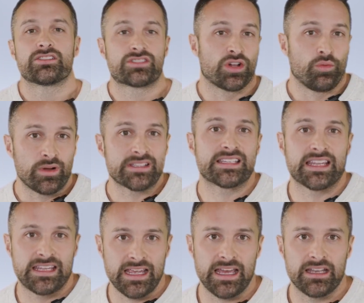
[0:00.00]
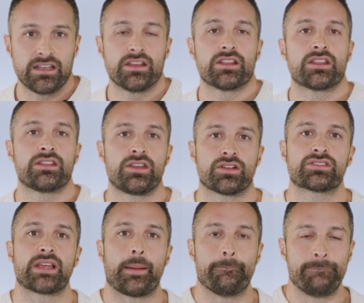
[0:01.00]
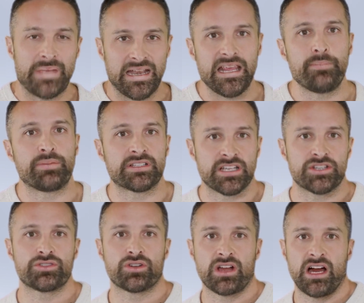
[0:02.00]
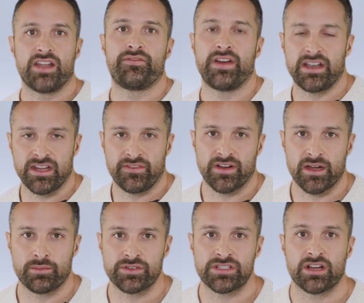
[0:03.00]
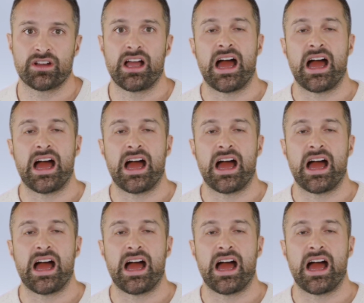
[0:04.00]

So once again, there's many potential confounding variables here.